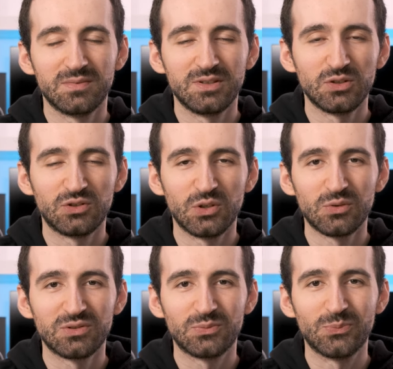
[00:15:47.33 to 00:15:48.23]
you
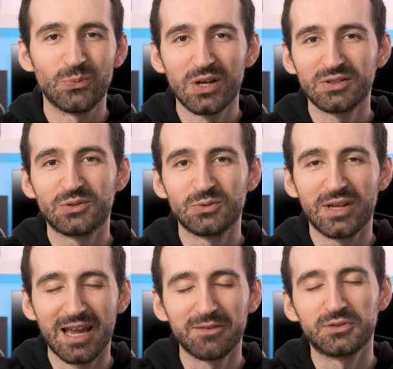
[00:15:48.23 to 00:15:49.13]
don't want to
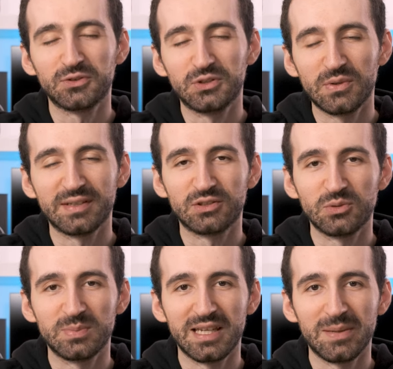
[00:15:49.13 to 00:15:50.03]
have to do it
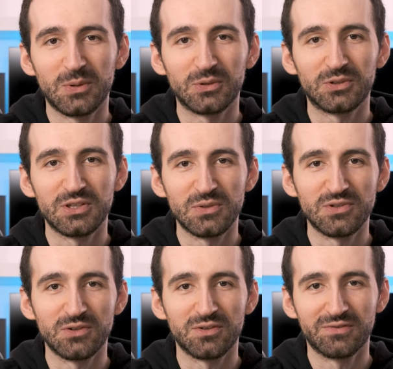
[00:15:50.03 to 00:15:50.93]
to be able to
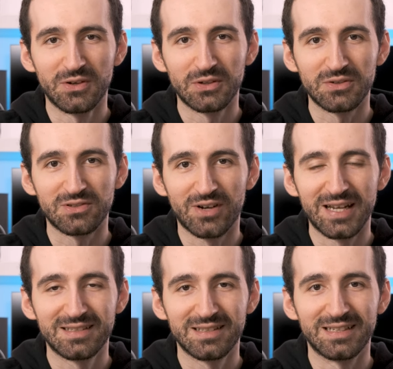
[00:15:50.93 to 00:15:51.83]
use your photos,
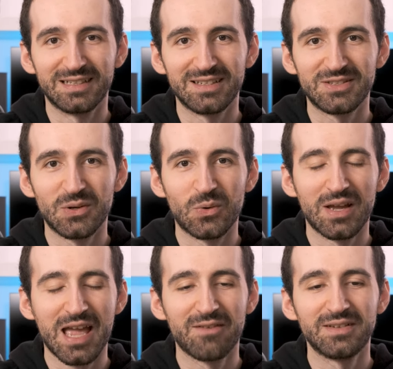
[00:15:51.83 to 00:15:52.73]
right? Uh, so
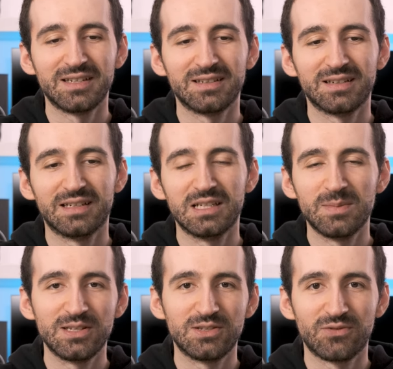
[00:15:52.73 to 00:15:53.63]
having an
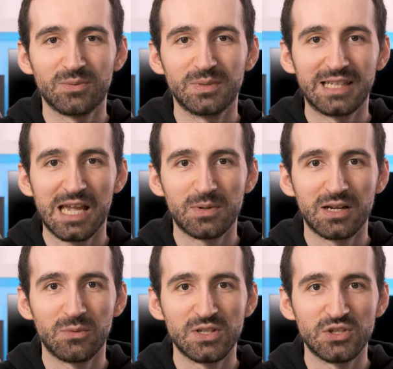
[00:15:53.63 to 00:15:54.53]
image from the
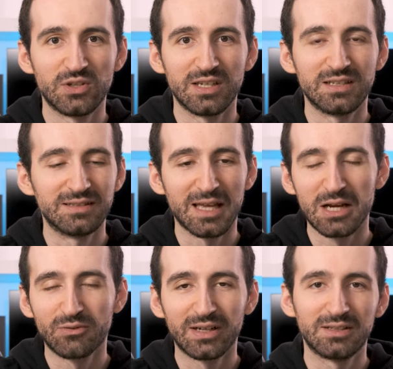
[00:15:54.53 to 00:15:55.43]
camera which you can
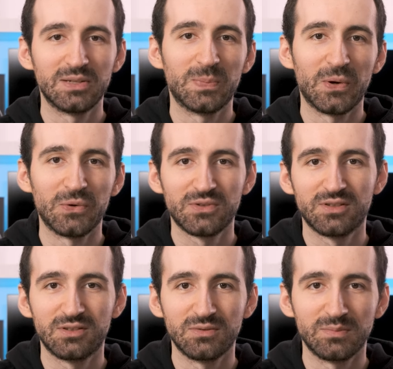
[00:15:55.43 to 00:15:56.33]
directly
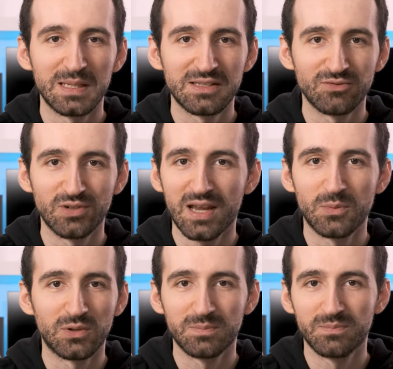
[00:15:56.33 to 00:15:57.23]
post to
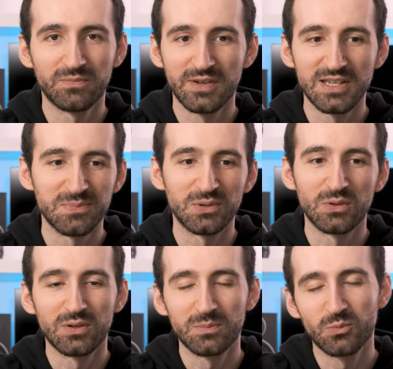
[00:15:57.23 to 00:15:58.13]
Instagram or
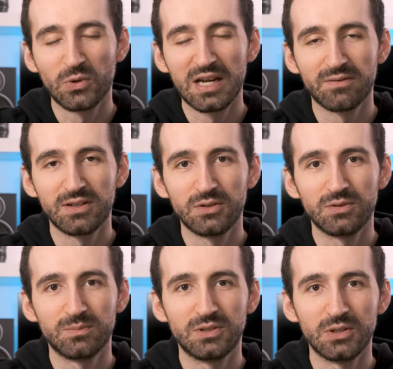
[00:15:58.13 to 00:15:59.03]
Facebook or whatever
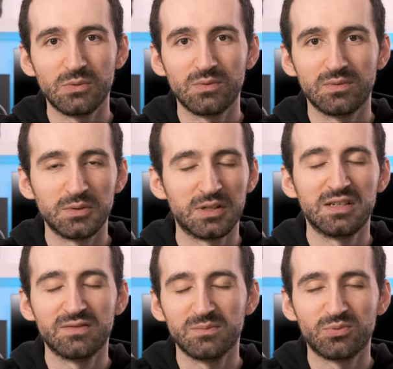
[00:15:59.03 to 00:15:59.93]
you do, you can even